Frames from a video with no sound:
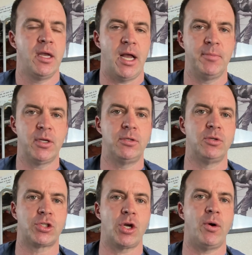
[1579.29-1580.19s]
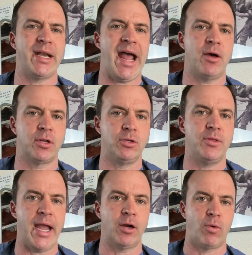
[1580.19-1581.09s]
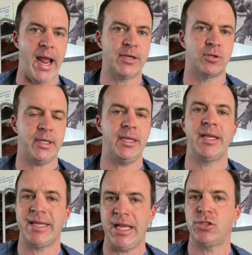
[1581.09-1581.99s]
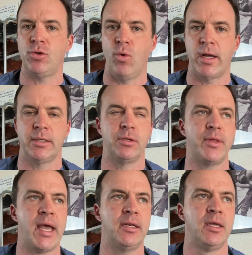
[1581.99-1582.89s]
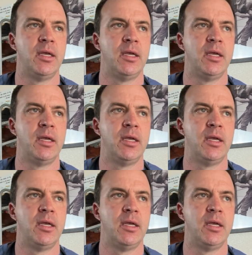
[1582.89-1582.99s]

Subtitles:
I'm going to do a show on how to do that gradually in case you want to do that.